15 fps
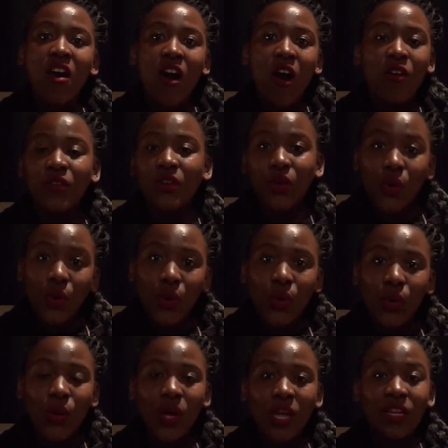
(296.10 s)
of it
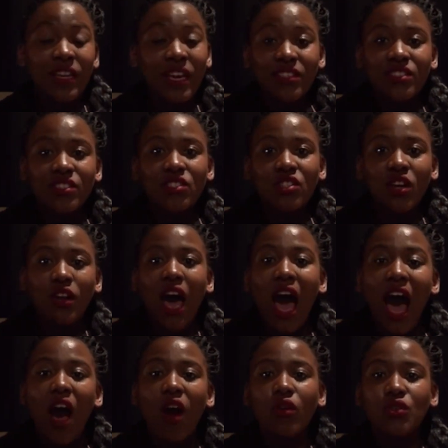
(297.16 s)
all. And yes, it's not
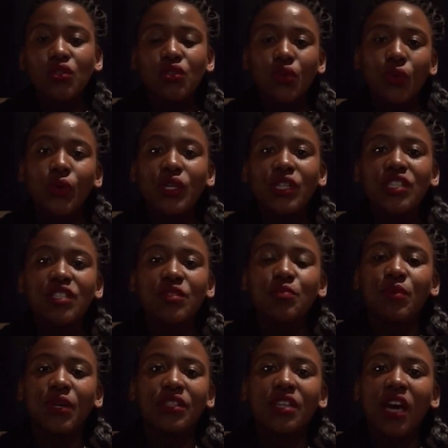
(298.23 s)
our stories,
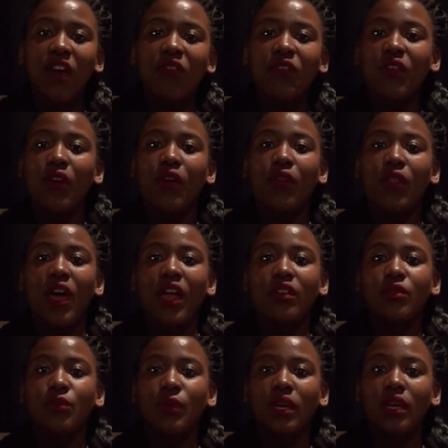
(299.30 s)
but I feel
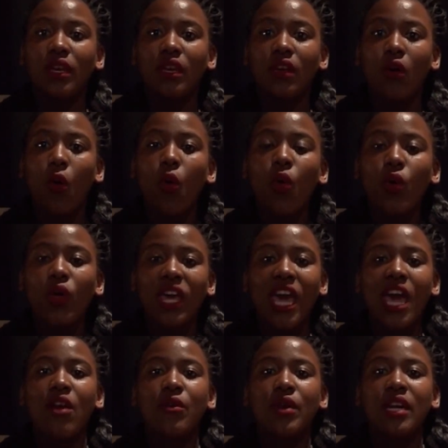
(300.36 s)
that we all
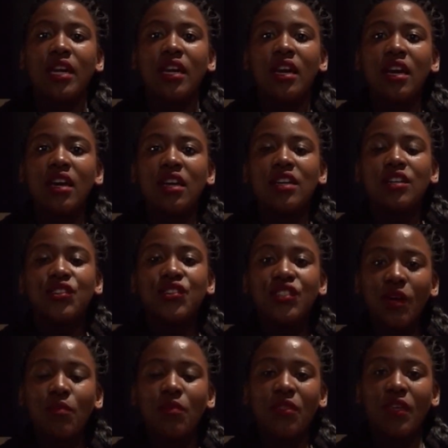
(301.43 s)
carry
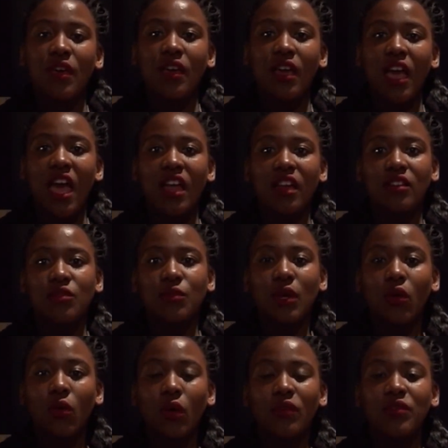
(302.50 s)
something and we
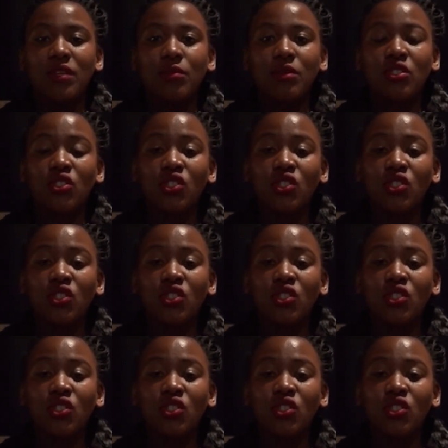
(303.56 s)
all have something to